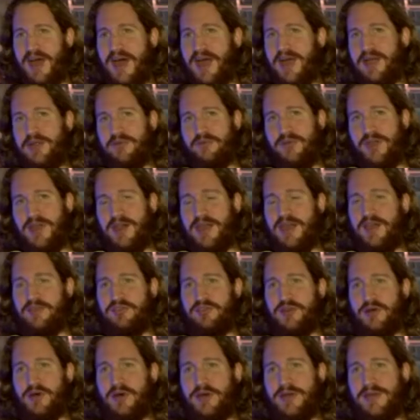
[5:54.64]
I really
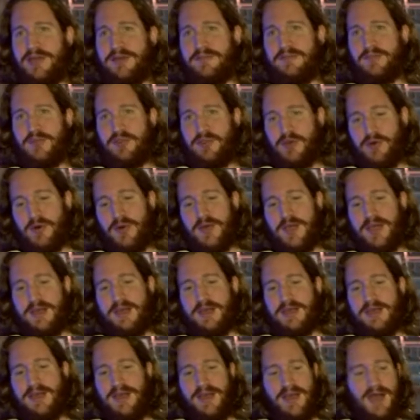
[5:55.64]
enjoy
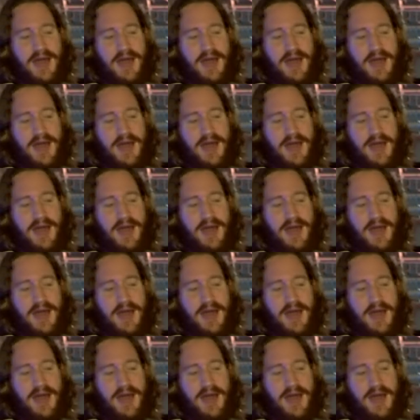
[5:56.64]
doing.